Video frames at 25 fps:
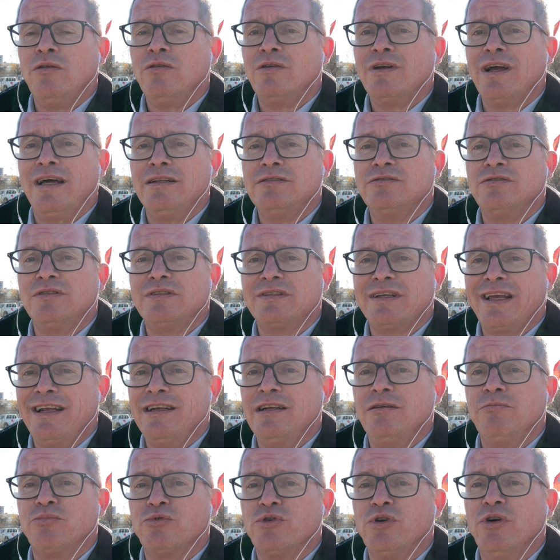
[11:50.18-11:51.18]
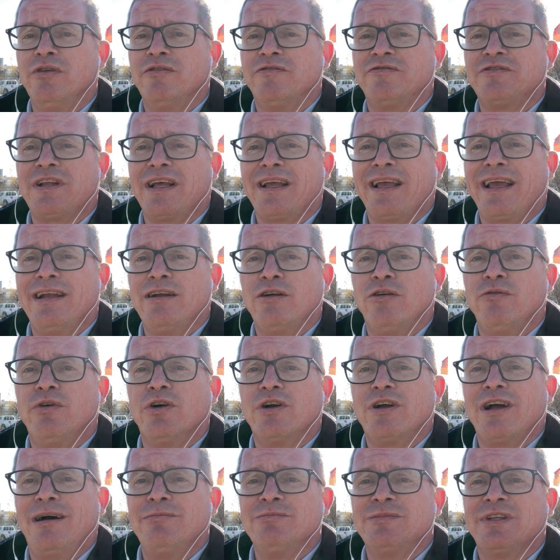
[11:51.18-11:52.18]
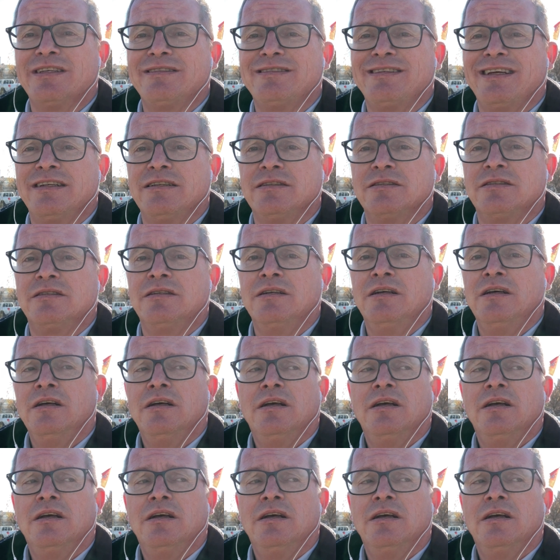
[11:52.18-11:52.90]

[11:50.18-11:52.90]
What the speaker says: countries can improve, they can overcome their sins,